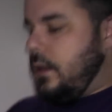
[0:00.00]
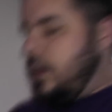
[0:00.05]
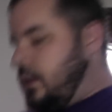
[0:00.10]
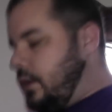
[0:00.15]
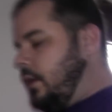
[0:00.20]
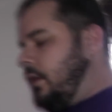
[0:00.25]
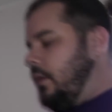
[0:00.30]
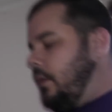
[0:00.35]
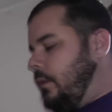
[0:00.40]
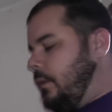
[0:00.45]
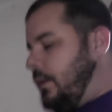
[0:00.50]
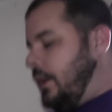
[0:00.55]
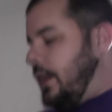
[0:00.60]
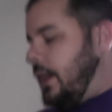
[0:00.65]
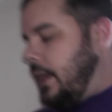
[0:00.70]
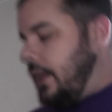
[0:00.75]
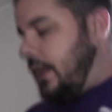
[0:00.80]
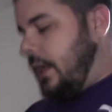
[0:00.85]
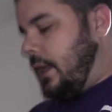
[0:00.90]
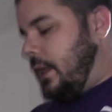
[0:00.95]
No
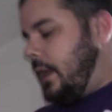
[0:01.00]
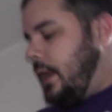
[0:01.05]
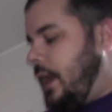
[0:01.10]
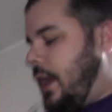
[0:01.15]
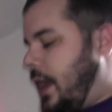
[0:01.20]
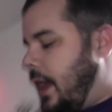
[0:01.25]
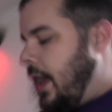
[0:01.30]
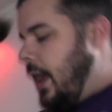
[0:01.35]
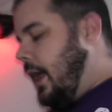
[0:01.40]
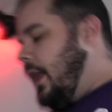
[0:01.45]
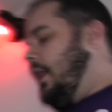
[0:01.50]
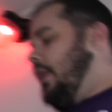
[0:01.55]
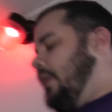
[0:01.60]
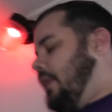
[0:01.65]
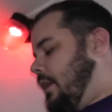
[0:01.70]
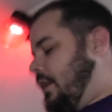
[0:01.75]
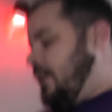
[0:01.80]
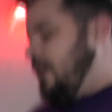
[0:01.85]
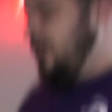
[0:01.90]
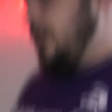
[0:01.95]
way in
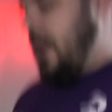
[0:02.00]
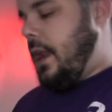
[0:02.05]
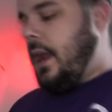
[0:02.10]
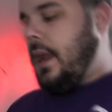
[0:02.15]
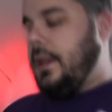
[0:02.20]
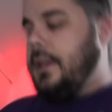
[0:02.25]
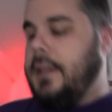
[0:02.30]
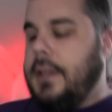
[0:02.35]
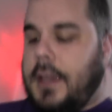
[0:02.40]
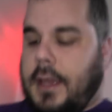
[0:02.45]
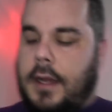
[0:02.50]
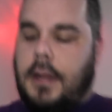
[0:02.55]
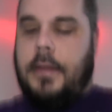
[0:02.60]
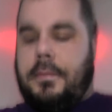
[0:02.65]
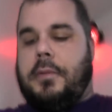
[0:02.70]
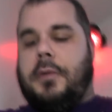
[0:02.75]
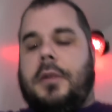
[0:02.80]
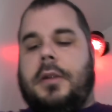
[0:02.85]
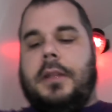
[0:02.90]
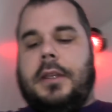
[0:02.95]
hell that I can get
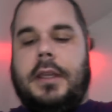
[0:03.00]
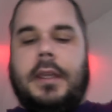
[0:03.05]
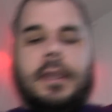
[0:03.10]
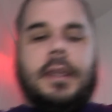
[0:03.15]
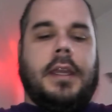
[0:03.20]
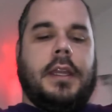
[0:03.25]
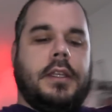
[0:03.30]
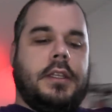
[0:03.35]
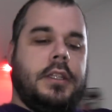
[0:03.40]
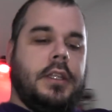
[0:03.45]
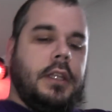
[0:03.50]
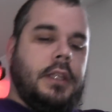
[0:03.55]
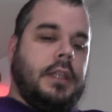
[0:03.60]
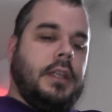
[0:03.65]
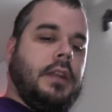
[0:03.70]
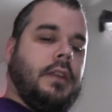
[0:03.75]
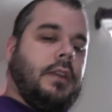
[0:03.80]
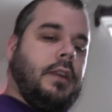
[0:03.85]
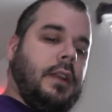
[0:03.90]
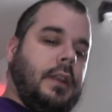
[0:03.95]
up early and get shit
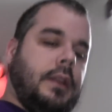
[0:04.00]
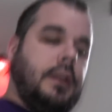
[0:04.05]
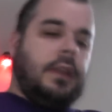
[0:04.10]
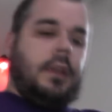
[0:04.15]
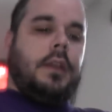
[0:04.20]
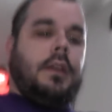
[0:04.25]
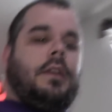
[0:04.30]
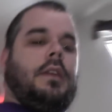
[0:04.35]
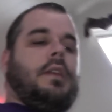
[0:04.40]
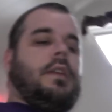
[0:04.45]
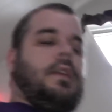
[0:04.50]
did around here.